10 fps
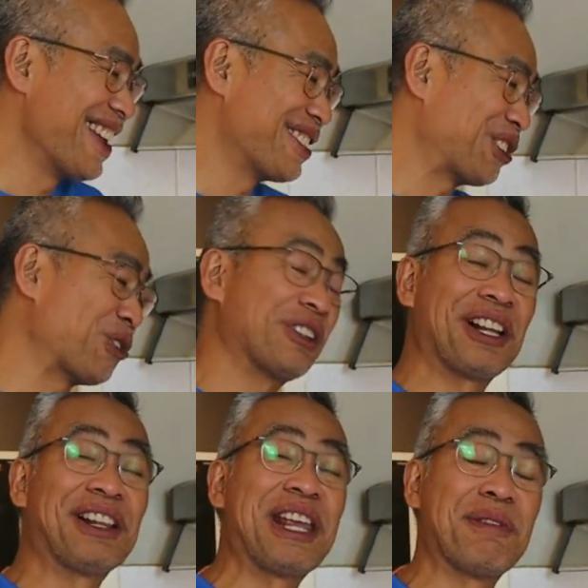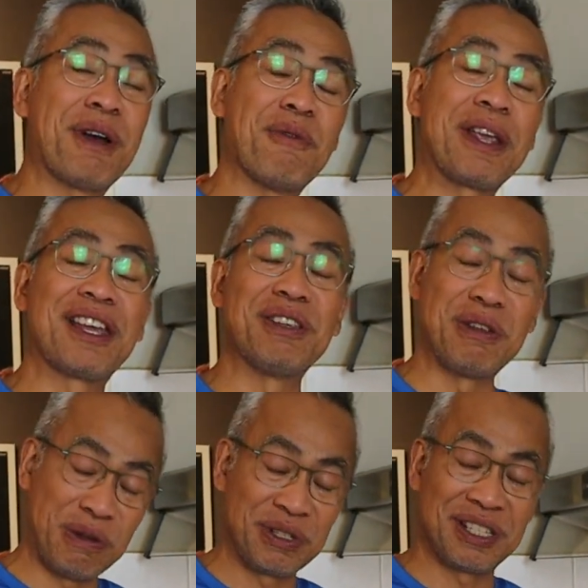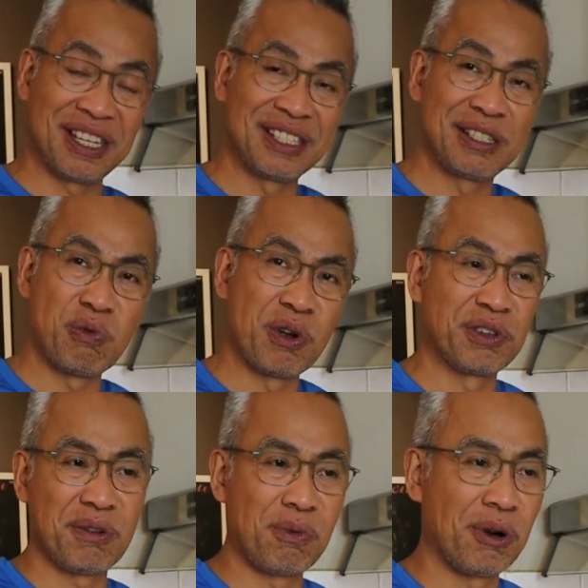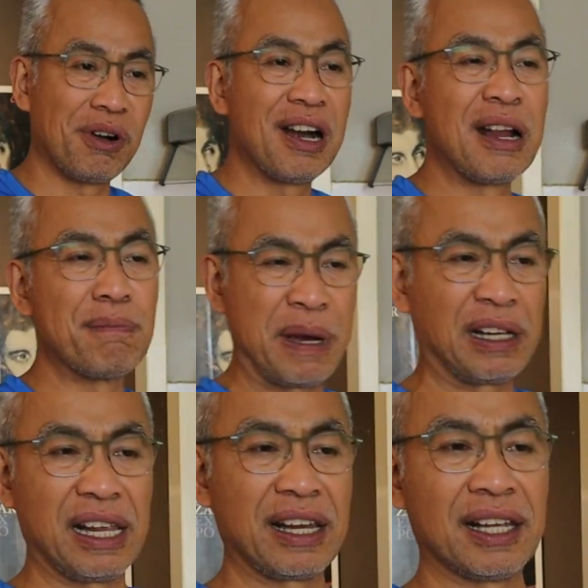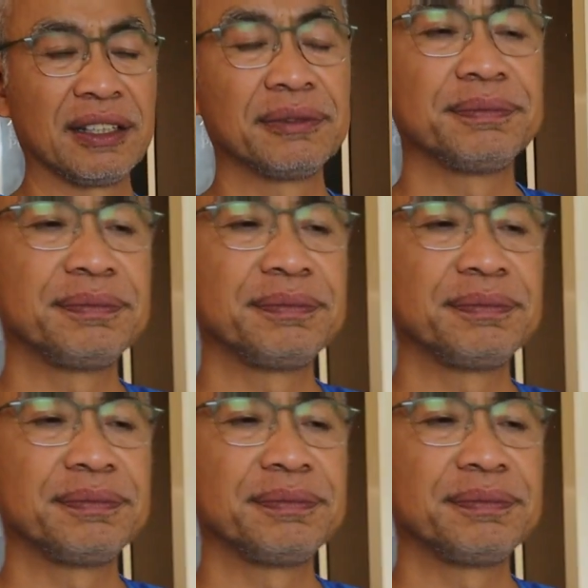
It's not totally clean, but we can use this water for pickling it.